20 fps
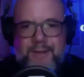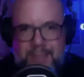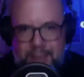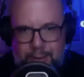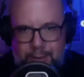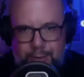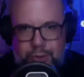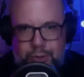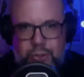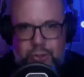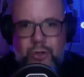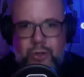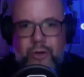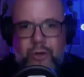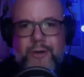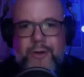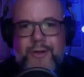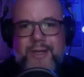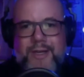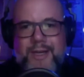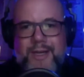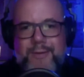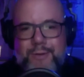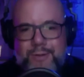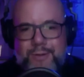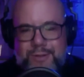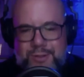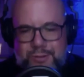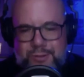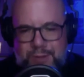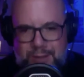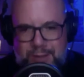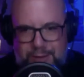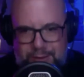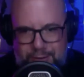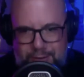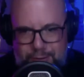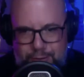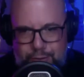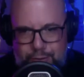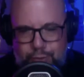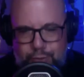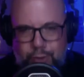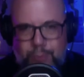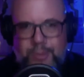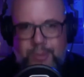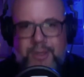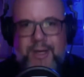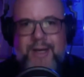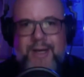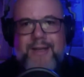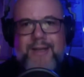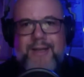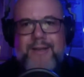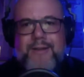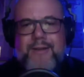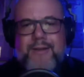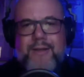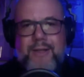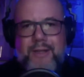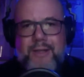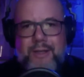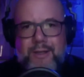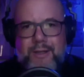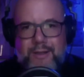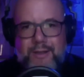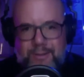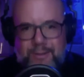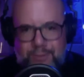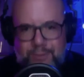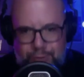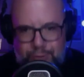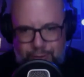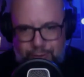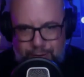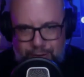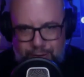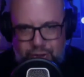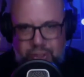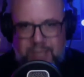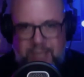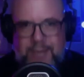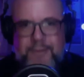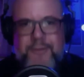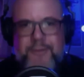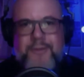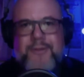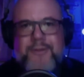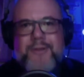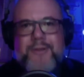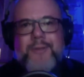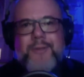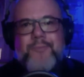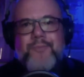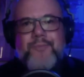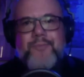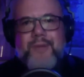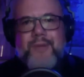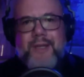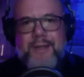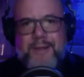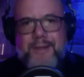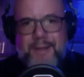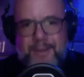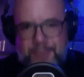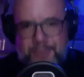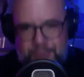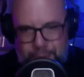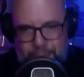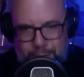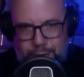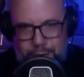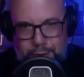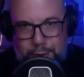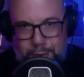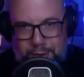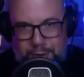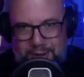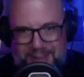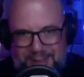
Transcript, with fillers: Kilimanjaro gave you the strength to do Robben Island, to do the Channel, and now to do a triple,